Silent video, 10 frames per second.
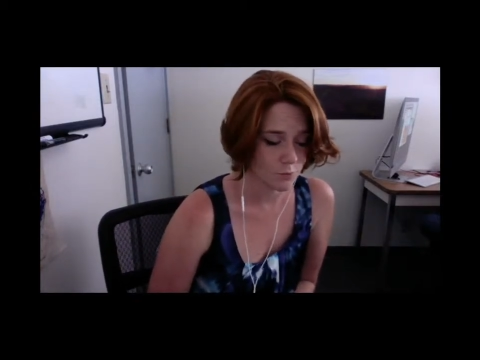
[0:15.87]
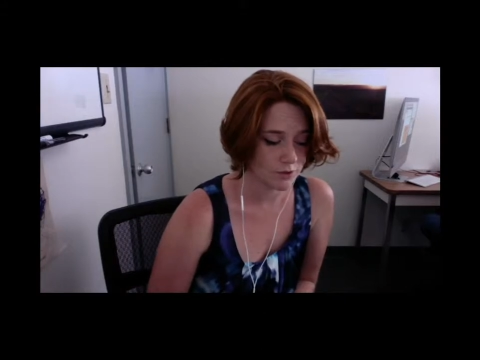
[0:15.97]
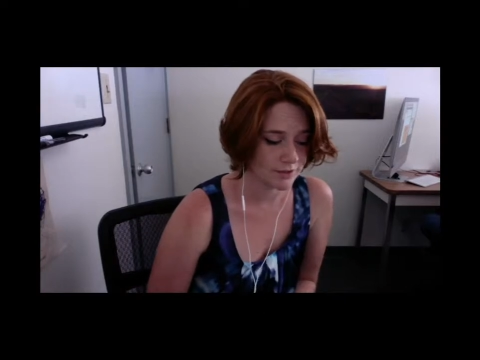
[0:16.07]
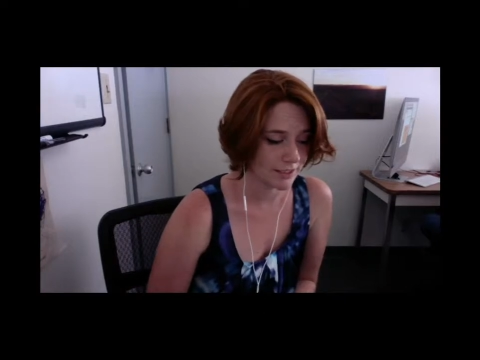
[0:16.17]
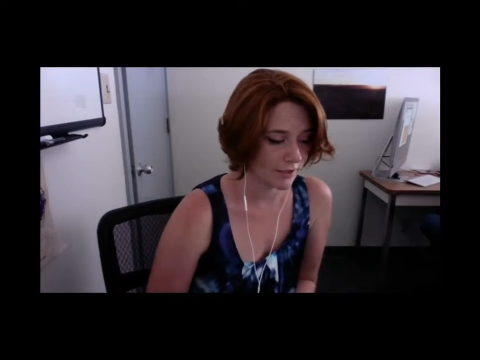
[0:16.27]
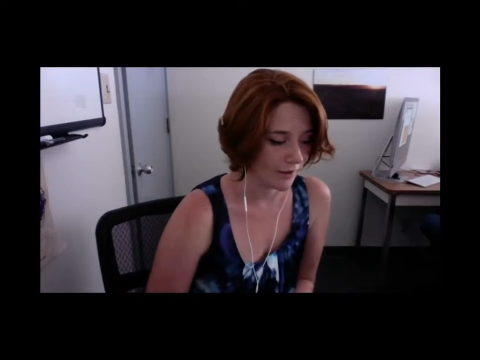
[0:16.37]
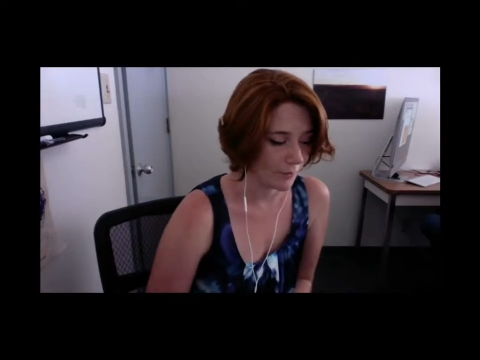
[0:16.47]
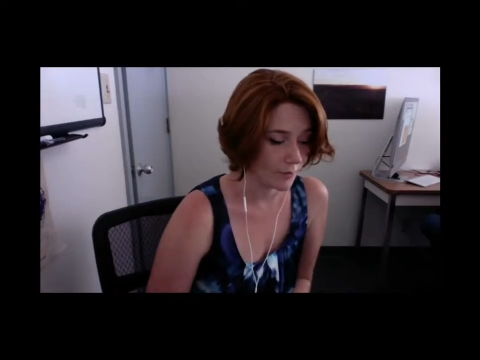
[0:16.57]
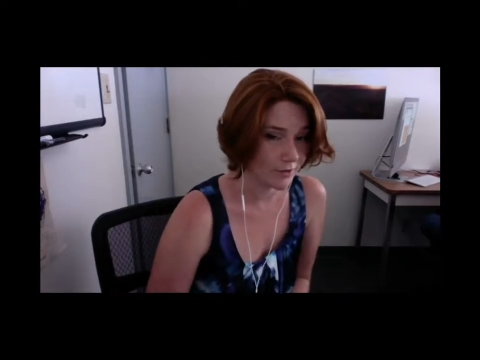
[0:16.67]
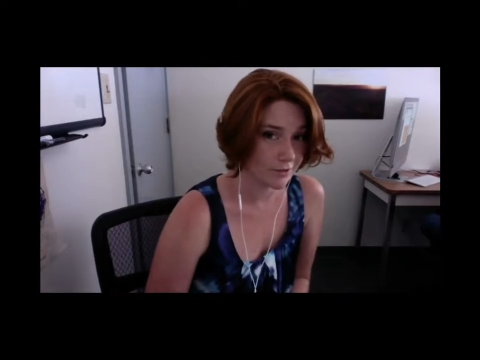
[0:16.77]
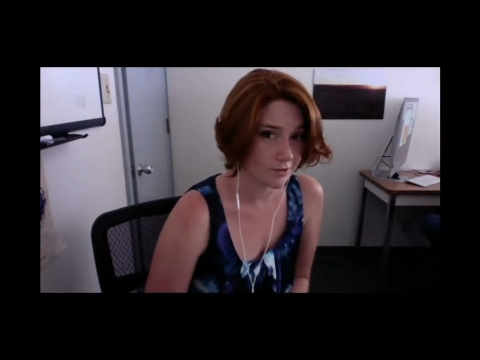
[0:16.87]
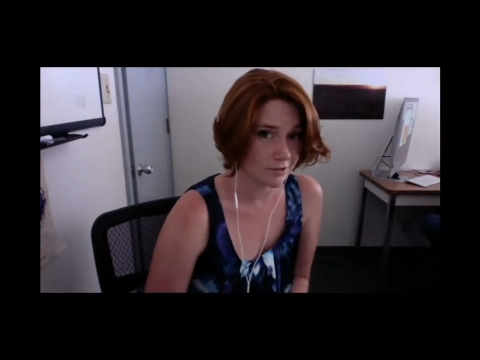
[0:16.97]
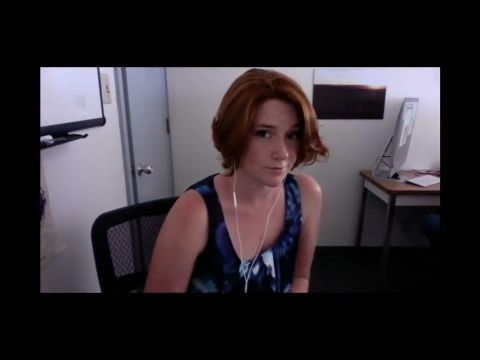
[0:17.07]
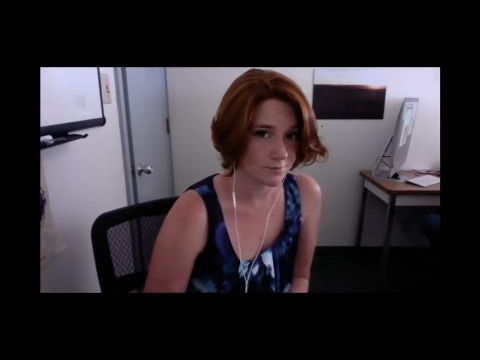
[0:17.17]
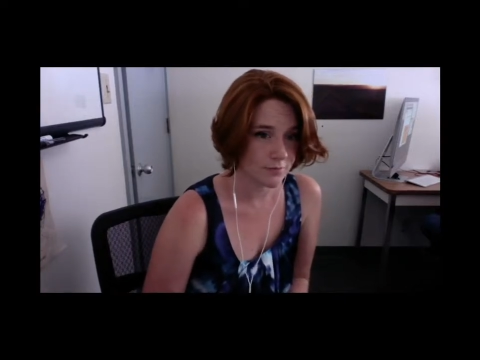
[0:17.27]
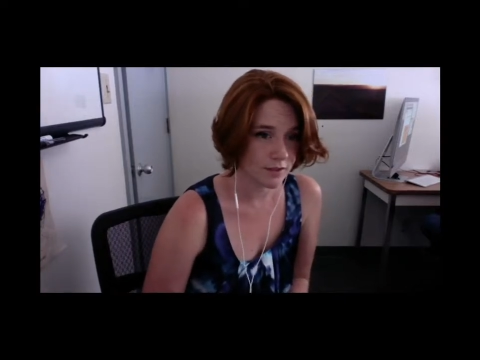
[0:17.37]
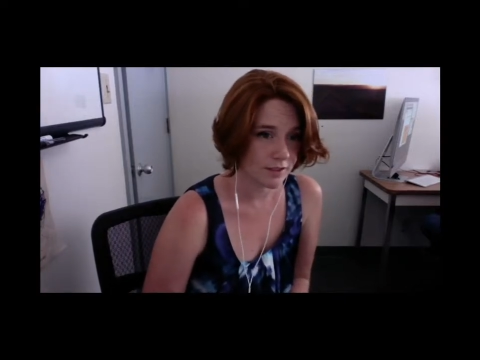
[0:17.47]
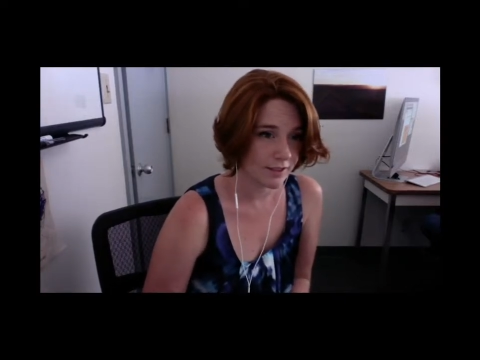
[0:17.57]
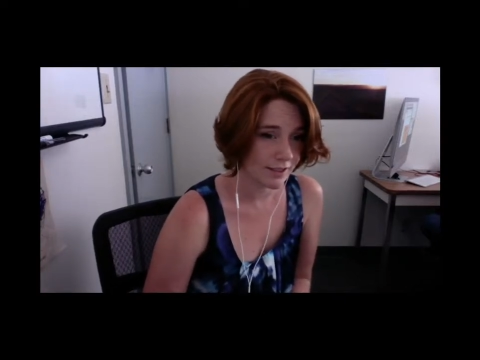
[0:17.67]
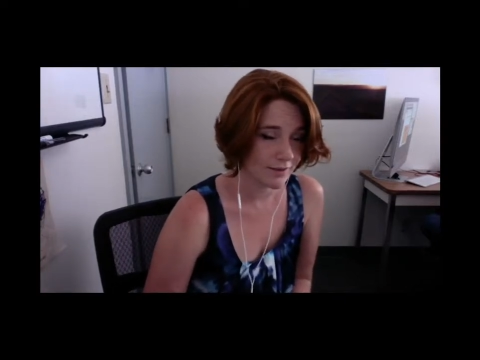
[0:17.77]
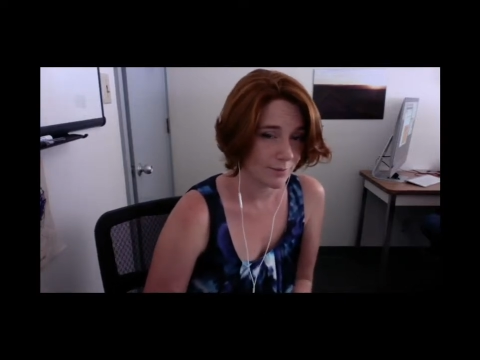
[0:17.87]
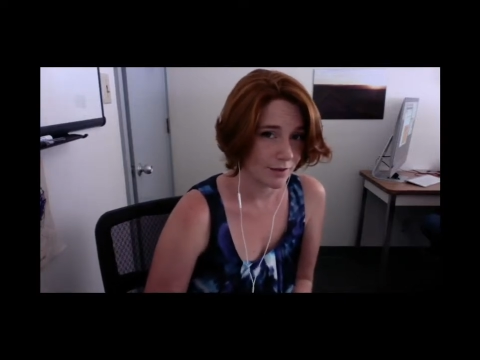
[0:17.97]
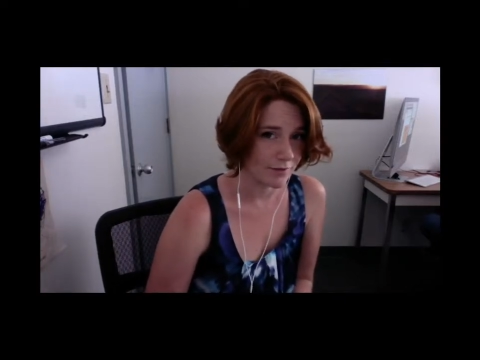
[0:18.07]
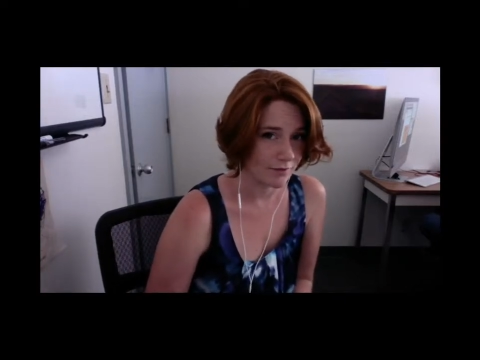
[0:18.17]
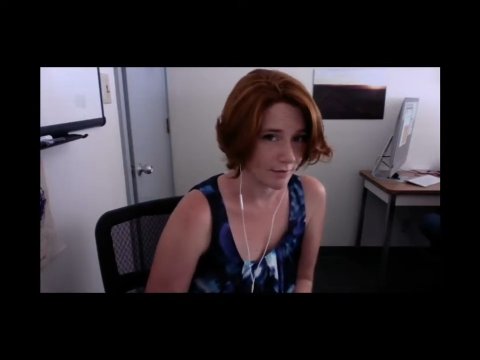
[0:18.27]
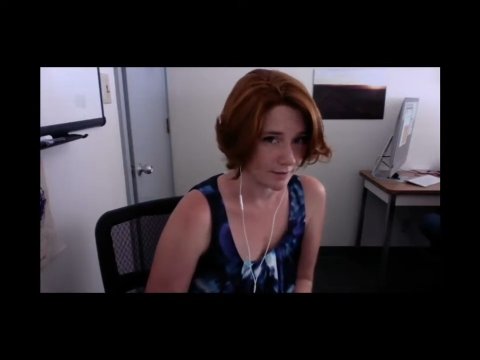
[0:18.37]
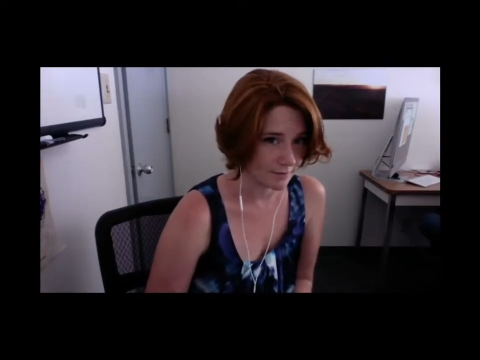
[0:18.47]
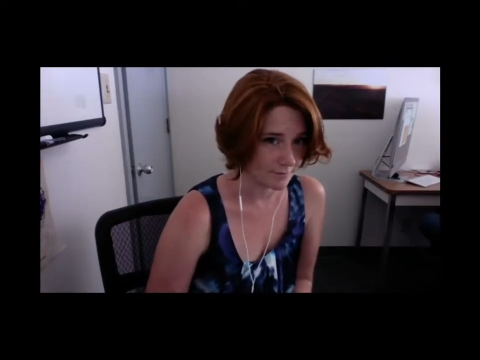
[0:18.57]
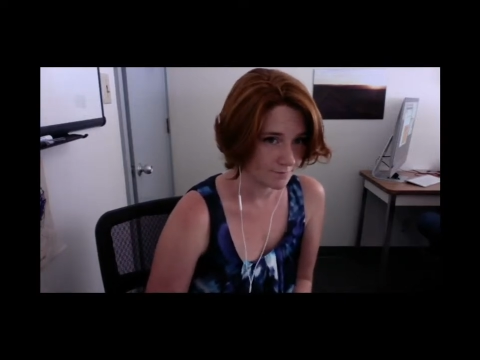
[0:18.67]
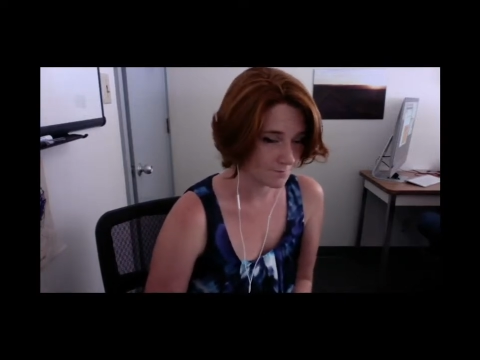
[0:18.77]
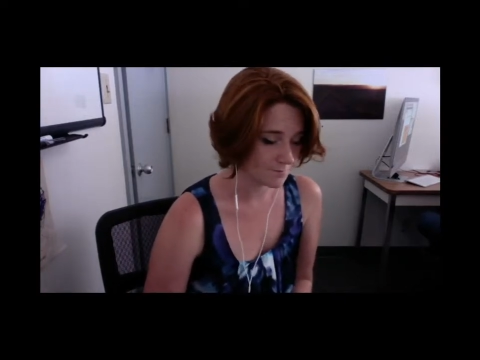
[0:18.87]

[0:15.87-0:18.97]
We'll see how that works. It's been fun.